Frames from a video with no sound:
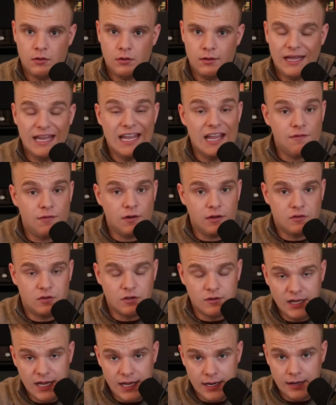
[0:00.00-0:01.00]
Even
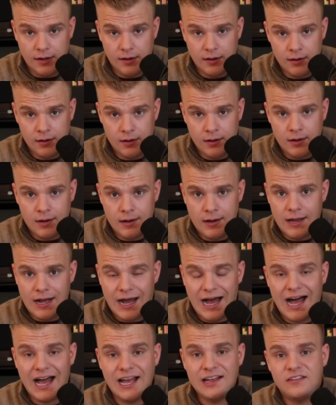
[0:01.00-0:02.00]
today,
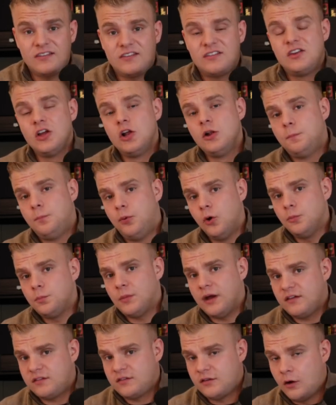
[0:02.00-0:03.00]
I still put
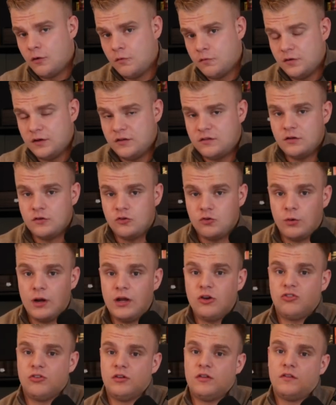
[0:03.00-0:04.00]
myself in
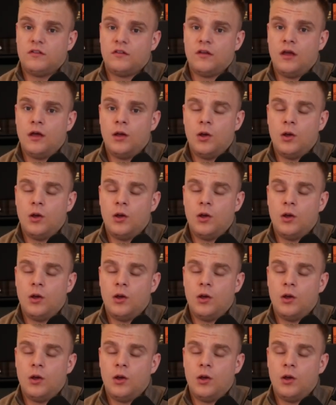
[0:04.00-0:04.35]
situations